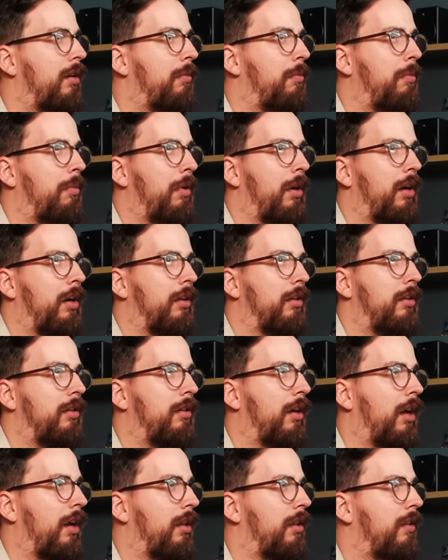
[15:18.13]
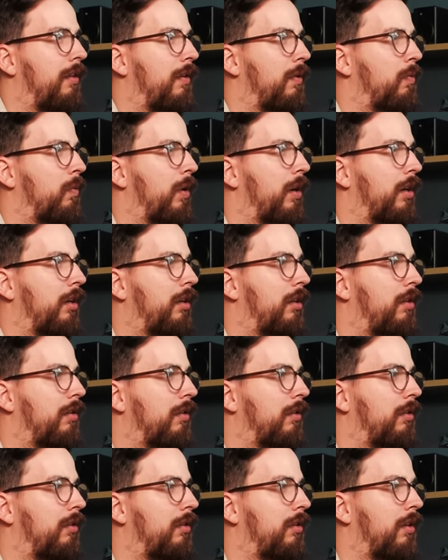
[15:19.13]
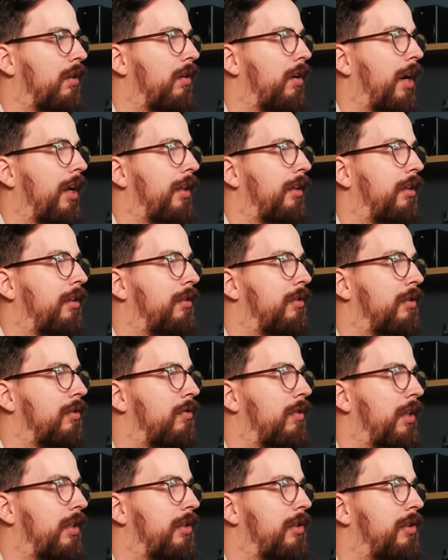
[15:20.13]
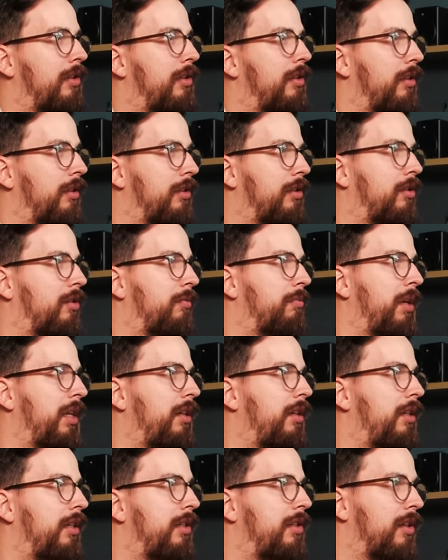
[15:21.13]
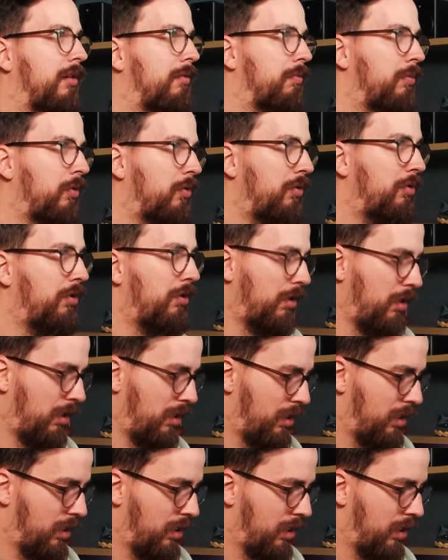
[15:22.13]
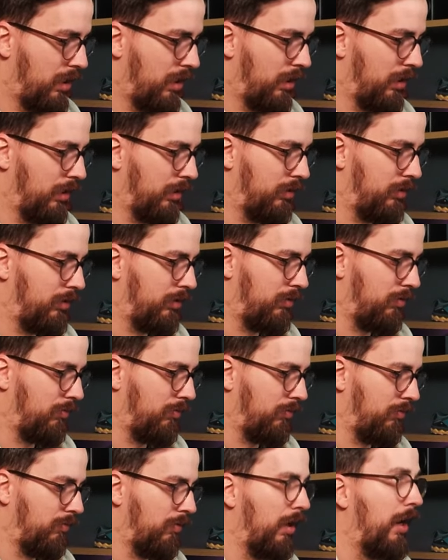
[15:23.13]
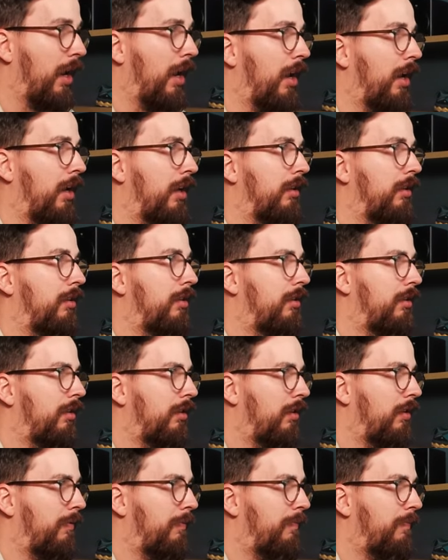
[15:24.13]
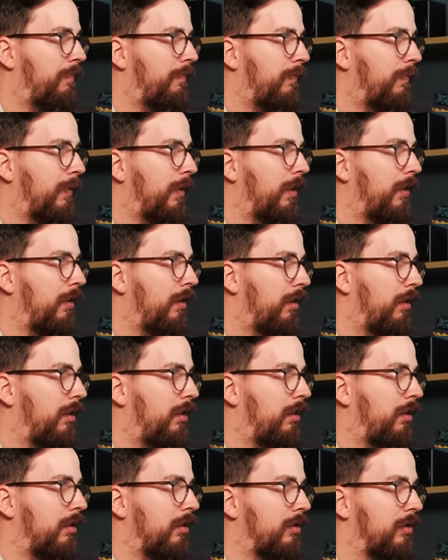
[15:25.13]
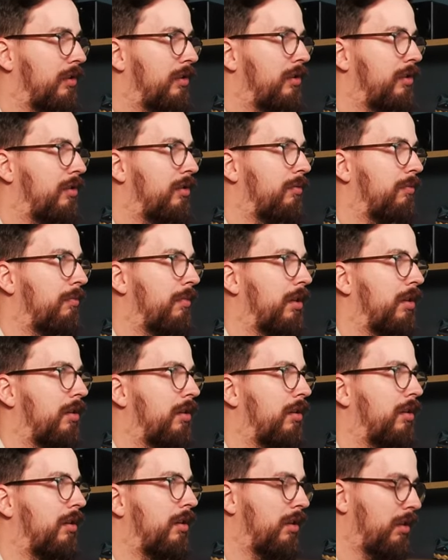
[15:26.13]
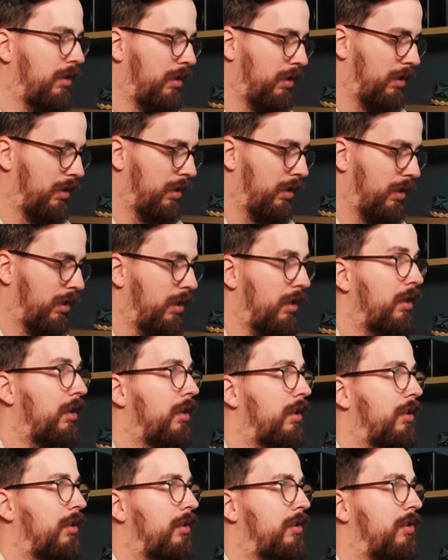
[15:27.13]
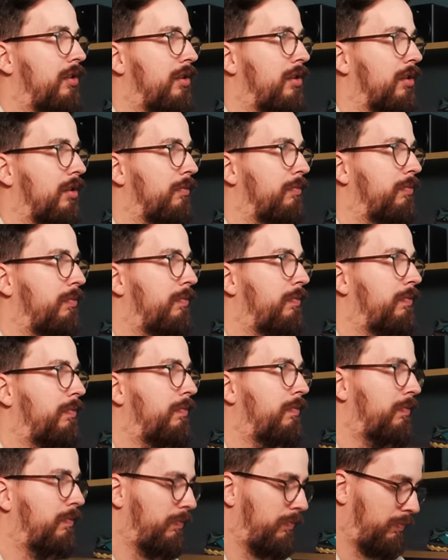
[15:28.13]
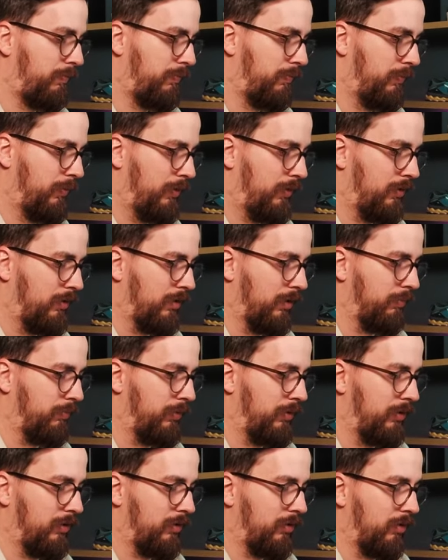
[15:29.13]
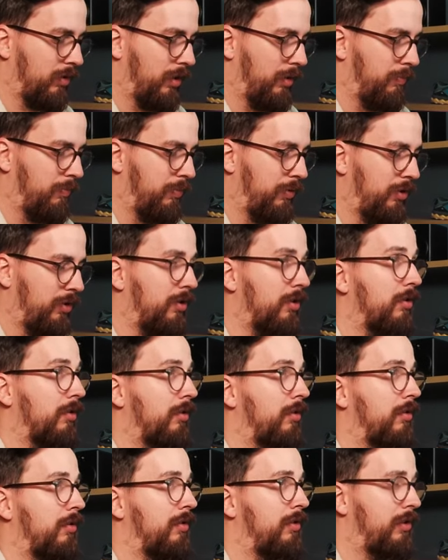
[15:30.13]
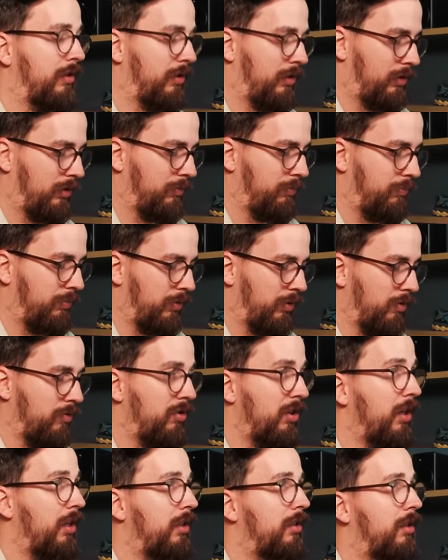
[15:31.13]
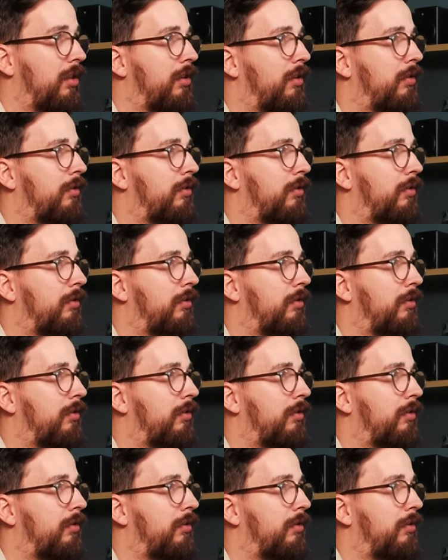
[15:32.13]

But I think we're good. All right, so let's commit this and push. Let's do add customer subscriptions project,